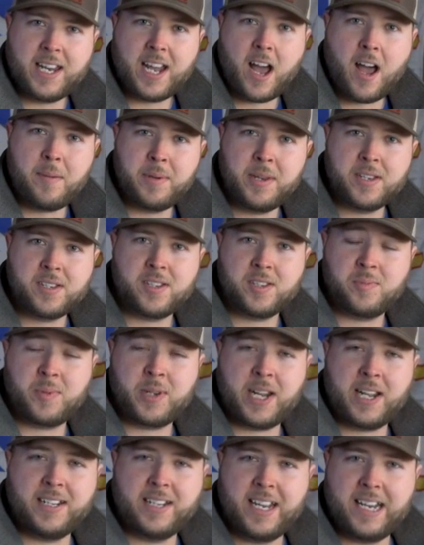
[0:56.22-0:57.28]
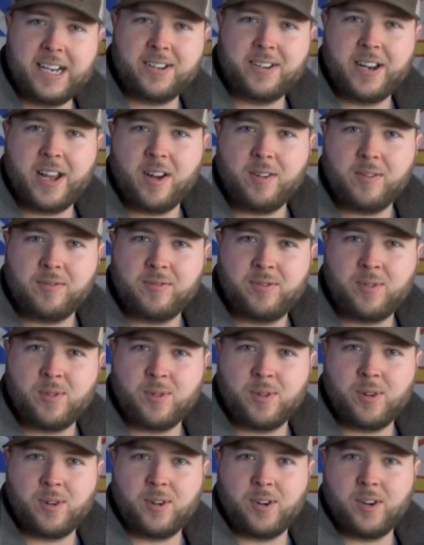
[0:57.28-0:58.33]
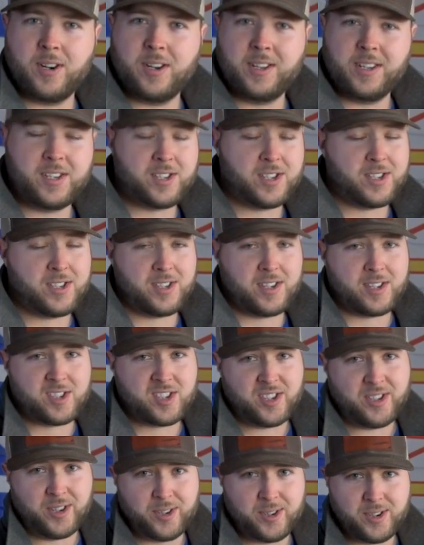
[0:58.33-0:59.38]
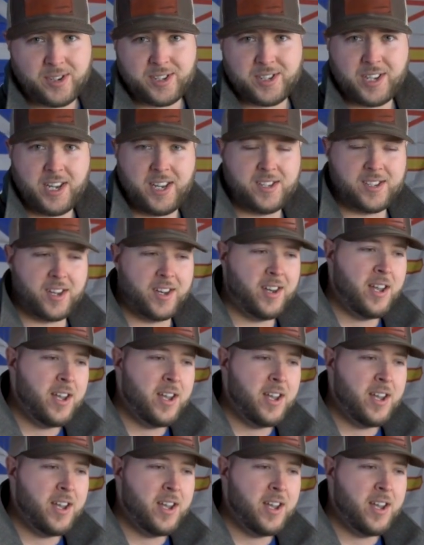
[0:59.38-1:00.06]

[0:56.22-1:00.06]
Hobbyist, has been on the air now for, this is its third season.